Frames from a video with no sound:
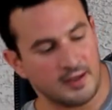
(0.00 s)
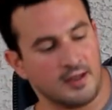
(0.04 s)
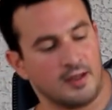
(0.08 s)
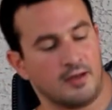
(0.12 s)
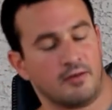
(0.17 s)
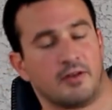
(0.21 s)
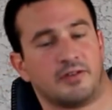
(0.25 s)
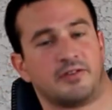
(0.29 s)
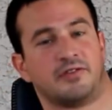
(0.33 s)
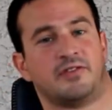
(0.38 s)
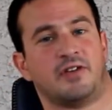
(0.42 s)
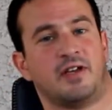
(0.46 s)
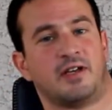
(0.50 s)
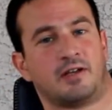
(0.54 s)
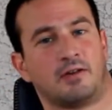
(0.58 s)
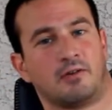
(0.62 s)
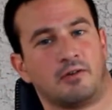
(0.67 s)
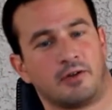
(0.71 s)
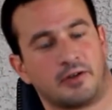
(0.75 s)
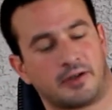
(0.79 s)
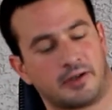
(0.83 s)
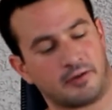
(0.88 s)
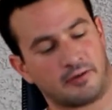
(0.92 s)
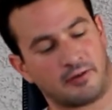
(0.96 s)
let's take a
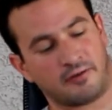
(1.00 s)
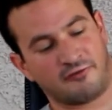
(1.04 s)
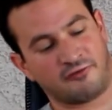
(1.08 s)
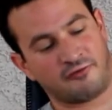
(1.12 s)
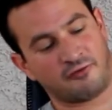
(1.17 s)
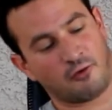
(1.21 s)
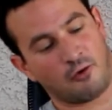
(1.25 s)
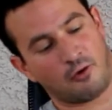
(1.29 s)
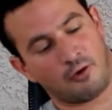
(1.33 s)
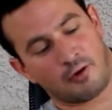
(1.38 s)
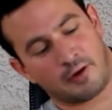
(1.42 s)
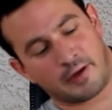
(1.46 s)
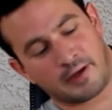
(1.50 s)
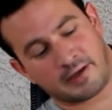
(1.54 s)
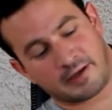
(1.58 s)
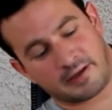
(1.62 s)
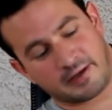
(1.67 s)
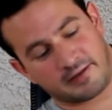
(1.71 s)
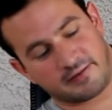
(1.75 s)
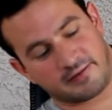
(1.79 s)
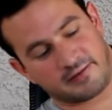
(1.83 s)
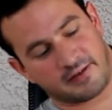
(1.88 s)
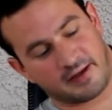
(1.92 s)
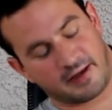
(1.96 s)
look at Laphroaig
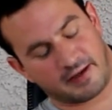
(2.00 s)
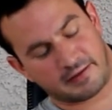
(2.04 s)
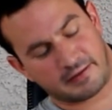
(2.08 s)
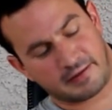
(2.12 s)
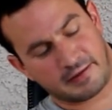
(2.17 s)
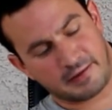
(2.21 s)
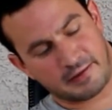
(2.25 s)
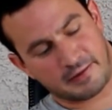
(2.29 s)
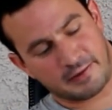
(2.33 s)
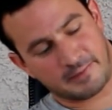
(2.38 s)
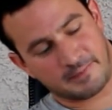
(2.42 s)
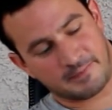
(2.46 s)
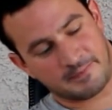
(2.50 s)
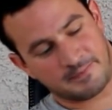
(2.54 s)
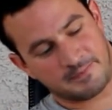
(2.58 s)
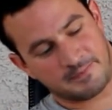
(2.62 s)
10-year.